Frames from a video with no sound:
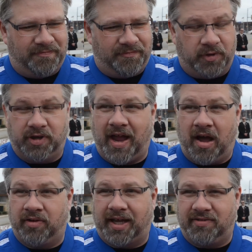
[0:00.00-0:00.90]
For a
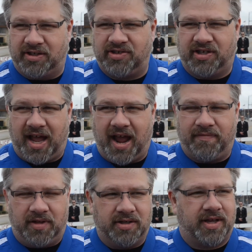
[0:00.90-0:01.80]
town like Dixon to
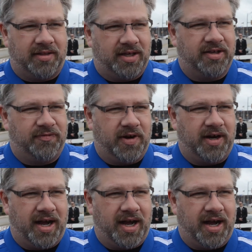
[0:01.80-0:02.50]
have this, I think it's very